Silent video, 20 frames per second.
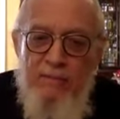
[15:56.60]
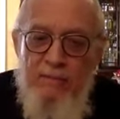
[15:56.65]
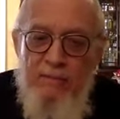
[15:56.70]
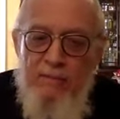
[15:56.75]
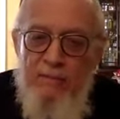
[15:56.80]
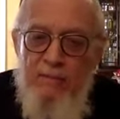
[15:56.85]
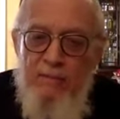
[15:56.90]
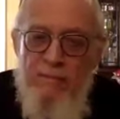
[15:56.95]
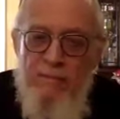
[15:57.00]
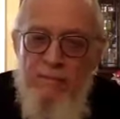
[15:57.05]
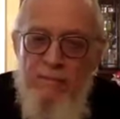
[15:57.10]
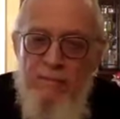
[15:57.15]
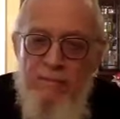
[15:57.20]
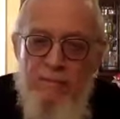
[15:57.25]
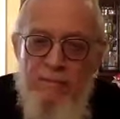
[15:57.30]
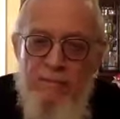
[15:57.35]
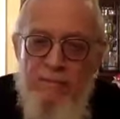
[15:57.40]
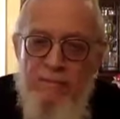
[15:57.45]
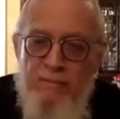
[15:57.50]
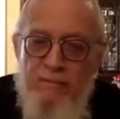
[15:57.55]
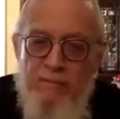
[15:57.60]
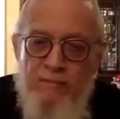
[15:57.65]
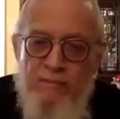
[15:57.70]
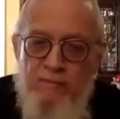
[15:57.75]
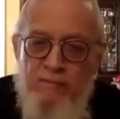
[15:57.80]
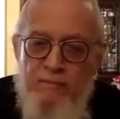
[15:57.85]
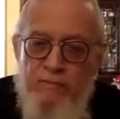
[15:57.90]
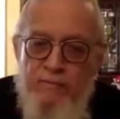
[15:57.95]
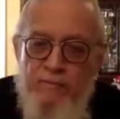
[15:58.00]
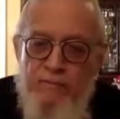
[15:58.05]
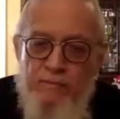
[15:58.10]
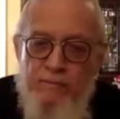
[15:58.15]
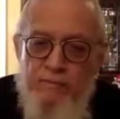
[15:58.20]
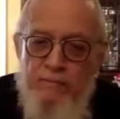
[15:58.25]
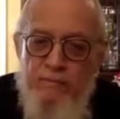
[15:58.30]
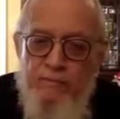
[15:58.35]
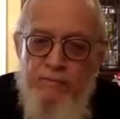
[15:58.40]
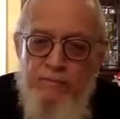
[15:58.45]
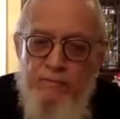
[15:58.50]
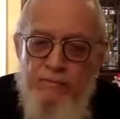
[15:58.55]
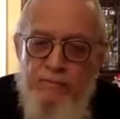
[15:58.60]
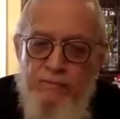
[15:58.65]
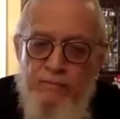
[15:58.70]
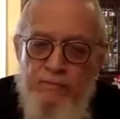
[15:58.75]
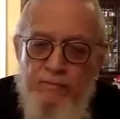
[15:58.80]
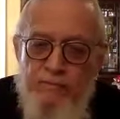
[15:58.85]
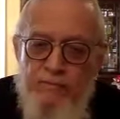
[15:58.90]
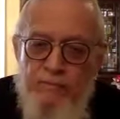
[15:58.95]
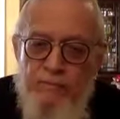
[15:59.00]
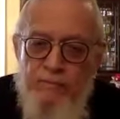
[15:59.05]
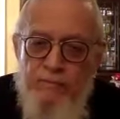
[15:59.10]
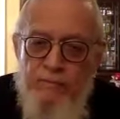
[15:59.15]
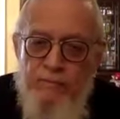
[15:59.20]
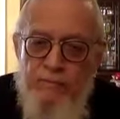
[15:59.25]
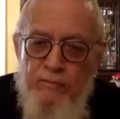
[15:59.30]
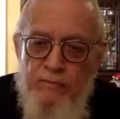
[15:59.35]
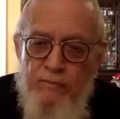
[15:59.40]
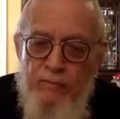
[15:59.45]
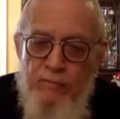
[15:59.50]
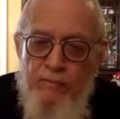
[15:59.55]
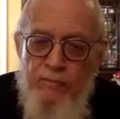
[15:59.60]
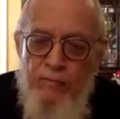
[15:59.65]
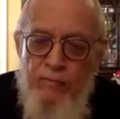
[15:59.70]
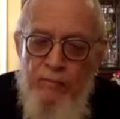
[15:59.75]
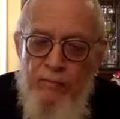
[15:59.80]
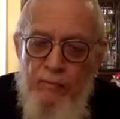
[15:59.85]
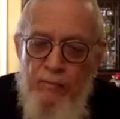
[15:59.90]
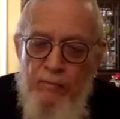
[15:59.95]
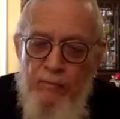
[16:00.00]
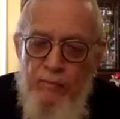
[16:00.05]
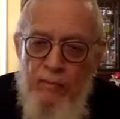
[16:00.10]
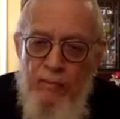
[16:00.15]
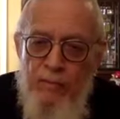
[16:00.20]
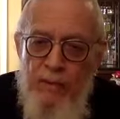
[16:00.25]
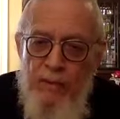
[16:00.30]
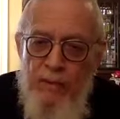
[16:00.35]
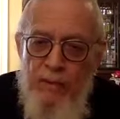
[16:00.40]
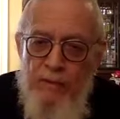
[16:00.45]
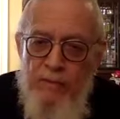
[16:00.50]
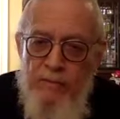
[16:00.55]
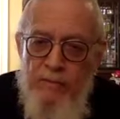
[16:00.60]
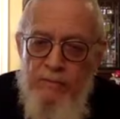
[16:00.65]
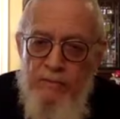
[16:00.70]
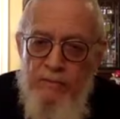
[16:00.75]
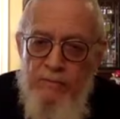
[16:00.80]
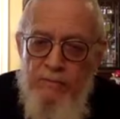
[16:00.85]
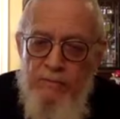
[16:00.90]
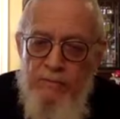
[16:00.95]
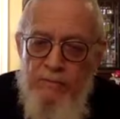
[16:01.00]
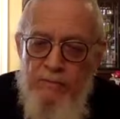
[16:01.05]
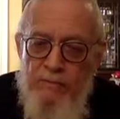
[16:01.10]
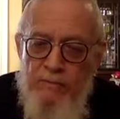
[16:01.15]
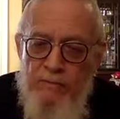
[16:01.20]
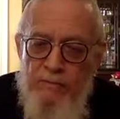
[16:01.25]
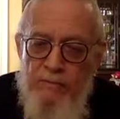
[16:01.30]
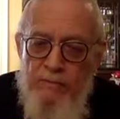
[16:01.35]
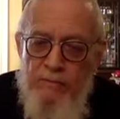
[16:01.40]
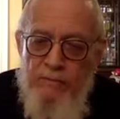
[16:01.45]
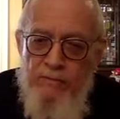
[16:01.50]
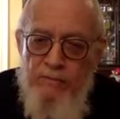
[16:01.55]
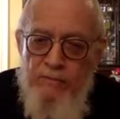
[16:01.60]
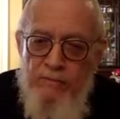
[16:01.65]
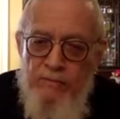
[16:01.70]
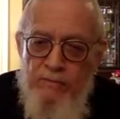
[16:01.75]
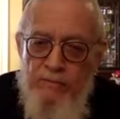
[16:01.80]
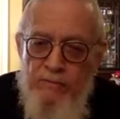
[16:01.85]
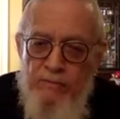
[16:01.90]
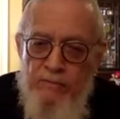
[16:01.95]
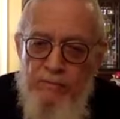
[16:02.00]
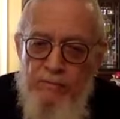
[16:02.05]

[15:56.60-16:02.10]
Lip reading: No one is speaking in this clip.